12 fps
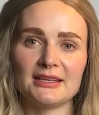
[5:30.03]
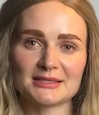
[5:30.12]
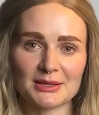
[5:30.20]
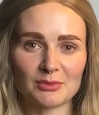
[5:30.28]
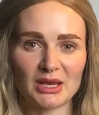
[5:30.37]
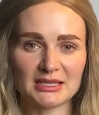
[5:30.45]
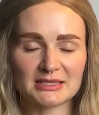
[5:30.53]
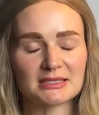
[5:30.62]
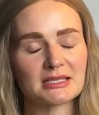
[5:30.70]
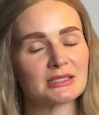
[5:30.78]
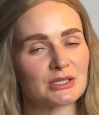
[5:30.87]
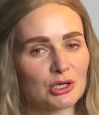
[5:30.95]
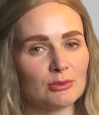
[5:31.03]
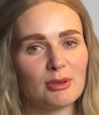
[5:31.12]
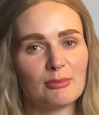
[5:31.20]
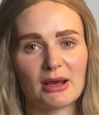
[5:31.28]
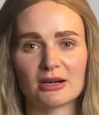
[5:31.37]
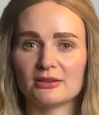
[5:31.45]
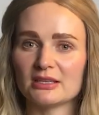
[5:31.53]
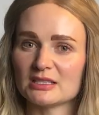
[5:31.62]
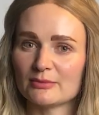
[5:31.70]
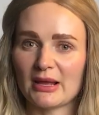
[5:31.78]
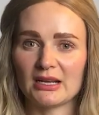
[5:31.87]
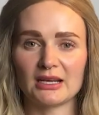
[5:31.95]
in some cases, it's going to be better than
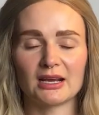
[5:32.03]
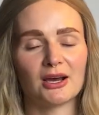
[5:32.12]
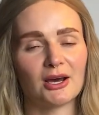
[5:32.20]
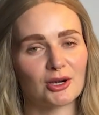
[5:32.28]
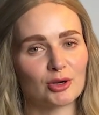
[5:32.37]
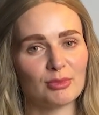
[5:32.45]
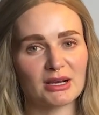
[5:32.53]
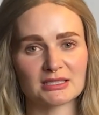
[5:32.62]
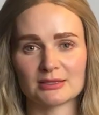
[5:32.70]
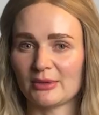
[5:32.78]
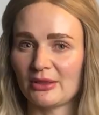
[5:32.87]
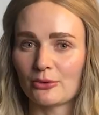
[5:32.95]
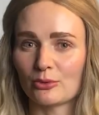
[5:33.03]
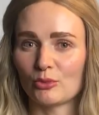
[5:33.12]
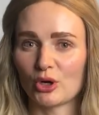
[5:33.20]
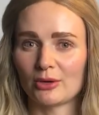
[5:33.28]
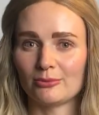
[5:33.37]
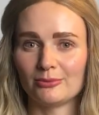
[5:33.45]
spending $100 a month or more.